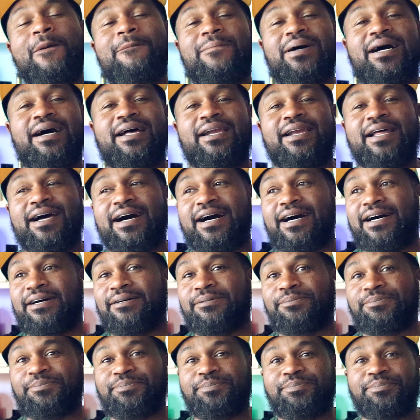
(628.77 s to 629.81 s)
But
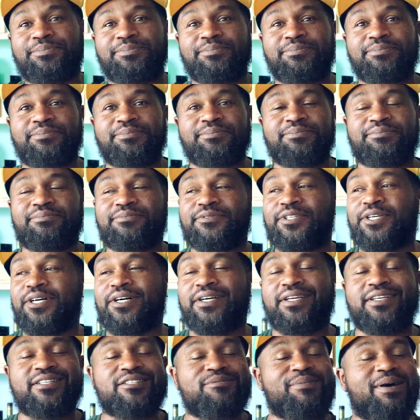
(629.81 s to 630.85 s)

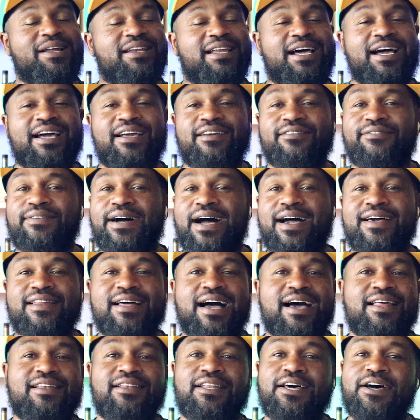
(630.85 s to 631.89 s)
cooking's my life.
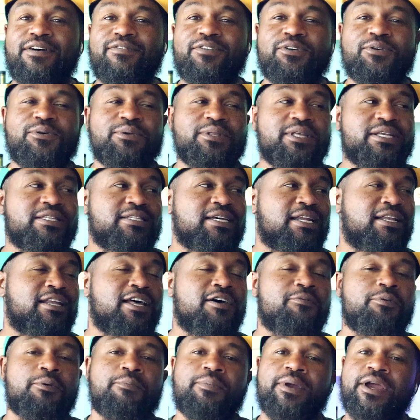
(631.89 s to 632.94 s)
I love doing this. I
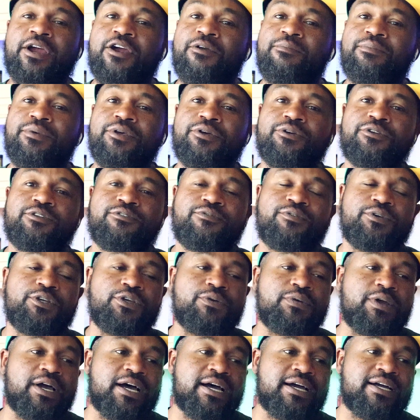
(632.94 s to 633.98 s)
love preparing meals for
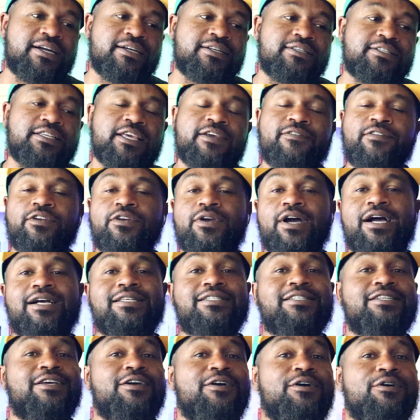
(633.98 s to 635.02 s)
you guys, giving you
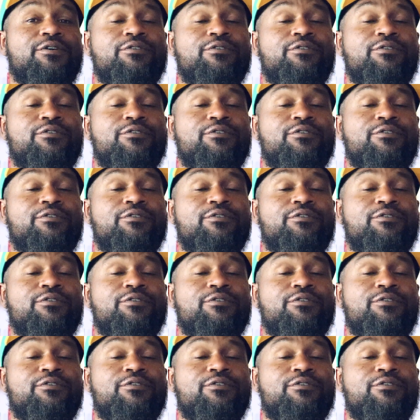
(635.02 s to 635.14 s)
guys